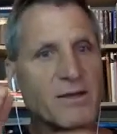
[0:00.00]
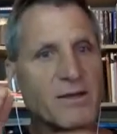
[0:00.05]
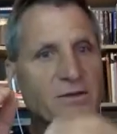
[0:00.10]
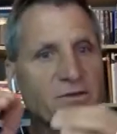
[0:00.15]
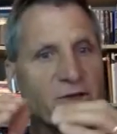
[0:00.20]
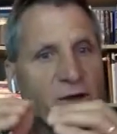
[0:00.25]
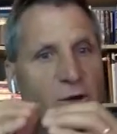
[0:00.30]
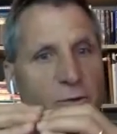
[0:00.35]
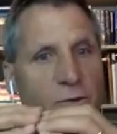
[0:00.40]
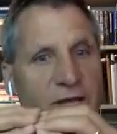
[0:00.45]

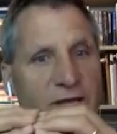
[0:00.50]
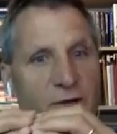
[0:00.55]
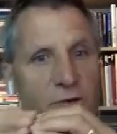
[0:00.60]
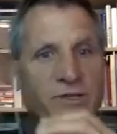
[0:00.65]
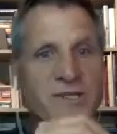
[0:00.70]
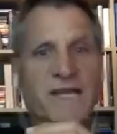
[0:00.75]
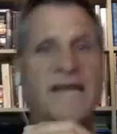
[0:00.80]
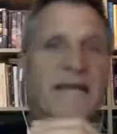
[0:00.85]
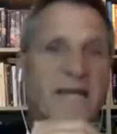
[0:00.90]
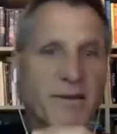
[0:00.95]
So we
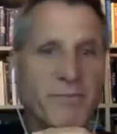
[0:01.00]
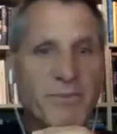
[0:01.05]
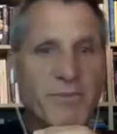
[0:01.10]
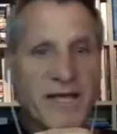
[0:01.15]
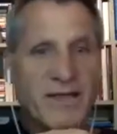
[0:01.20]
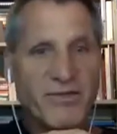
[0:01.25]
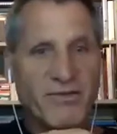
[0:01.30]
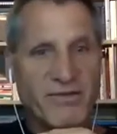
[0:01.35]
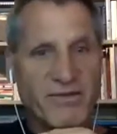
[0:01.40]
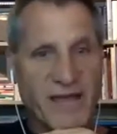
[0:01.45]
don't take a
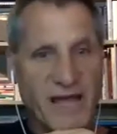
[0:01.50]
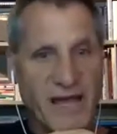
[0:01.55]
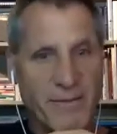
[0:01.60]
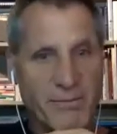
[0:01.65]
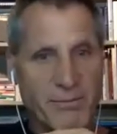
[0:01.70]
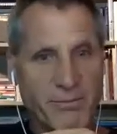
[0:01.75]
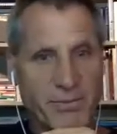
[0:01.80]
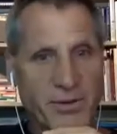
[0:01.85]
big step.